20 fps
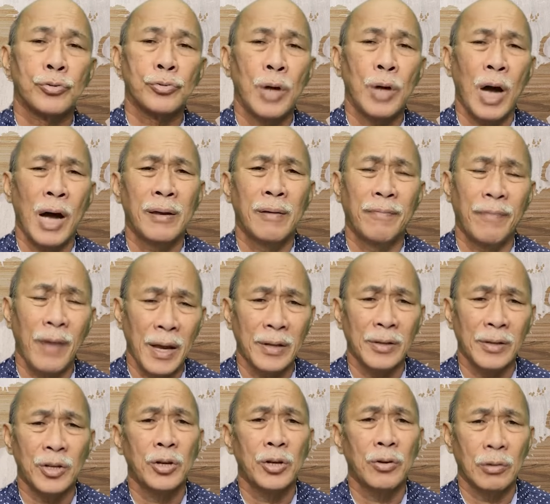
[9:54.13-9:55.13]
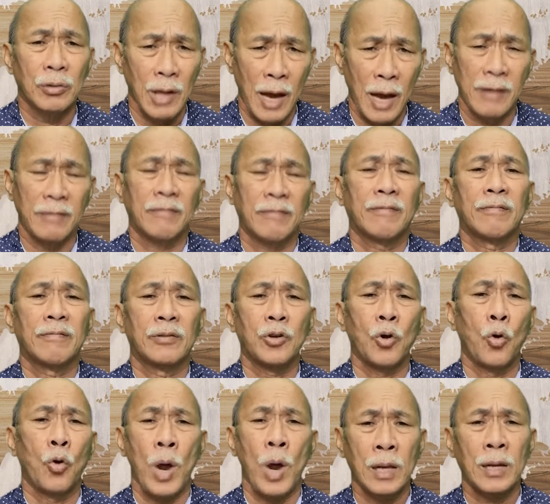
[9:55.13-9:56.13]
and events in your life. So
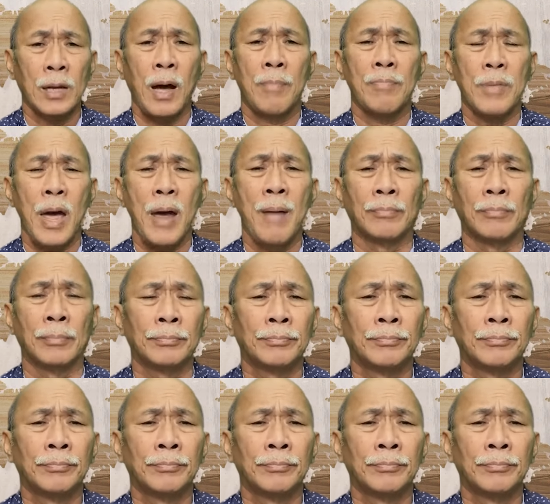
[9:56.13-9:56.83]
welcome them.